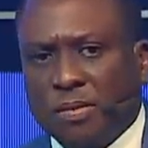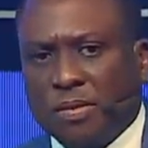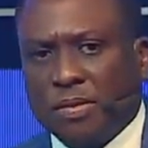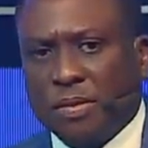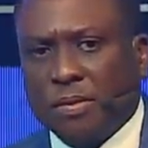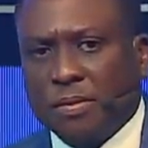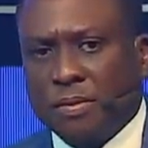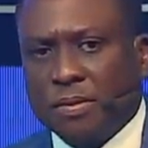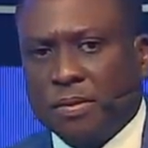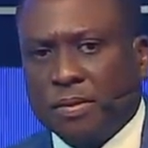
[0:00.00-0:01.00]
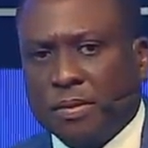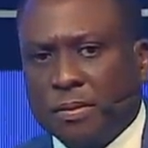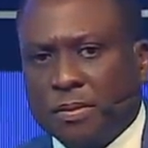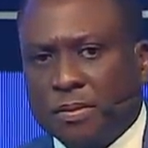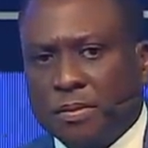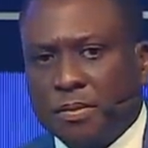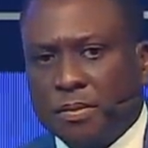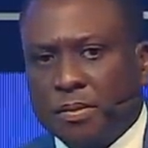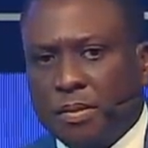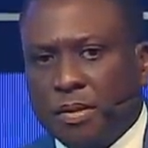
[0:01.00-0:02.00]

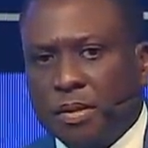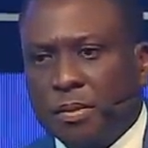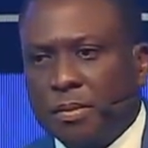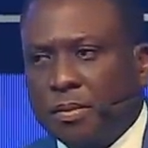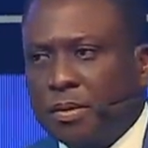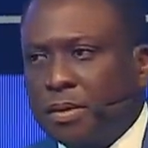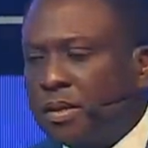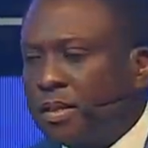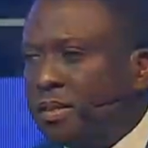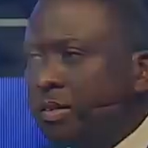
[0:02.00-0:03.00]
[no speech]